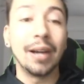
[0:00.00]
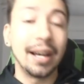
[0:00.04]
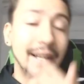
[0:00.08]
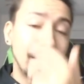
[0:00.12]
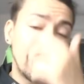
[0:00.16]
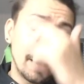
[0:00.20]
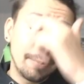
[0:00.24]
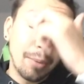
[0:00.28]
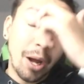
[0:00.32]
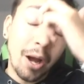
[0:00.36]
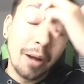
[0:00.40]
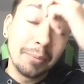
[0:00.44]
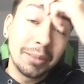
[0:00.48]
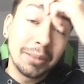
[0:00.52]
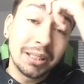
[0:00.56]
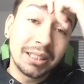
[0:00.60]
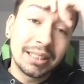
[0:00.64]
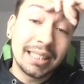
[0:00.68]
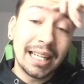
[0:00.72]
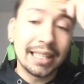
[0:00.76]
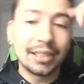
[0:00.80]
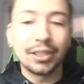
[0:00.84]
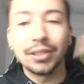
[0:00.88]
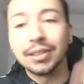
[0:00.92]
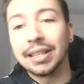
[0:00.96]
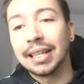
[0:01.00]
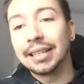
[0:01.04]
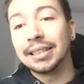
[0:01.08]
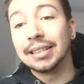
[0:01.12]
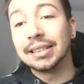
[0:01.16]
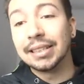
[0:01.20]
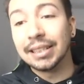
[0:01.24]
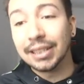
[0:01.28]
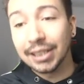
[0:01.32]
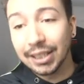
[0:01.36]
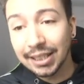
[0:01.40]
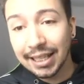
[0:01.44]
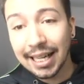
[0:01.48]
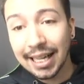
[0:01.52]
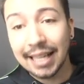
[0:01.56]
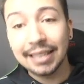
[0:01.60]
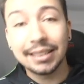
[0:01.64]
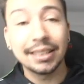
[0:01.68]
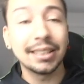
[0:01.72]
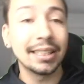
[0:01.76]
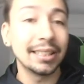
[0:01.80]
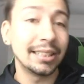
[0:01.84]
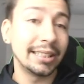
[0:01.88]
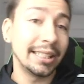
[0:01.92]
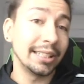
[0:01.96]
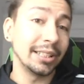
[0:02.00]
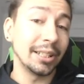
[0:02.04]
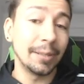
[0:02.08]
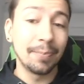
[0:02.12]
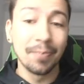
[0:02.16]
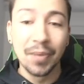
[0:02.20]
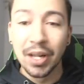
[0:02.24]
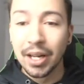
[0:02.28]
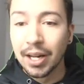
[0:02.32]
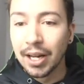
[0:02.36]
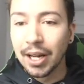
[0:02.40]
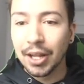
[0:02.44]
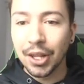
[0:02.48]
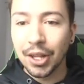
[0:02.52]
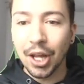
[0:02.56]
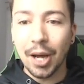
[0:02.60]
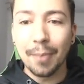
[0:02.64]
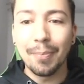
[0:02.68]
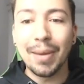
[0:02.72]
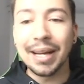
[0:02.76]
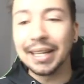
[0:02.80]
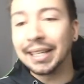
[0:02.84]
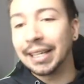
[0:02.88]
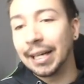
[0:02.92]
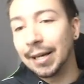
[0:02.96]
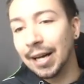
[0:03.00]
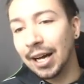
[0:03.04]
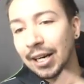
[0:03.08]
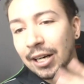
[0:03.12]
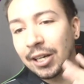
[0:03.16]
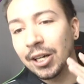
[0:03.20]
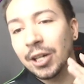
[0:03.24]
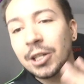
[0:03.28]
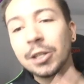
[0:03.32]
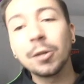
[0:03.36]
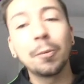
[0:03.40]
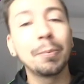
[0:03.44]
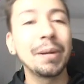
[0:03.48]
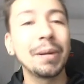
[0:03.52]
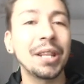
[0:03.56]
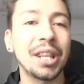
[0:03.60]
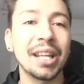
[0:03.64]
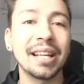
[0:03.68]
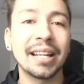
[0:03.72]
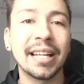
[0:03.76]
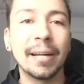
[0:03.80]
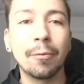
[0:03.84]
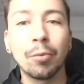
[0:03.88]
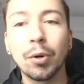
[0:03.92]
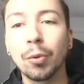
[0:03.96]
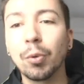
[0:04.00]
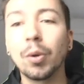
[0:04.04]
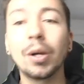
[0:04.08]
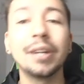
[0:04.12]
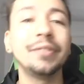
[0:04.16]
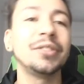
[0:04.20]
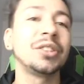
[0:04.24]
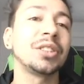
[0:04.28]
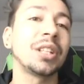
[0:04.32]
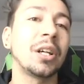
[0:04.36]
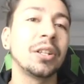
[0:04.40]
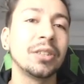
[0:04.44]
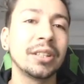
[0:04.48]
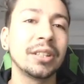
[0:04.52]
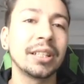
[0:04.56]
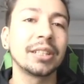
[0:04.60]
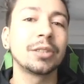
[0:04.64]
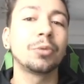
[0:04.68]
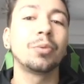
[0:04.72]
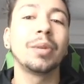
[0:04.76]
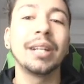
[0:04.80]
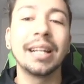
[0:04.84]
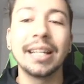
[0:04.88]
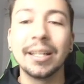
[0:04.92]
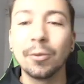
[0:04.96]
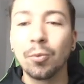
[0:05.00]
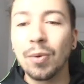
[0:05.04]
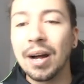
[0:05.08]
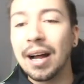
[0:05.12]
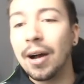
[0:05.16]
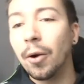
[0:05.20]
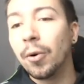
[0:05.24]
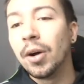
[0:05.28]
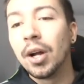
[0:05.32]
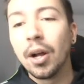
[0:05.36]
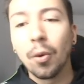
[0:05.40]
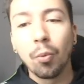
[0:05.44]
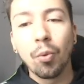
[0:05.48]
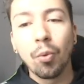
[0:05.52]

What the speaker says: And I'm set on that decision. That is a decision that I'm making. And I know you'll be thinking, well, what if Son does really well?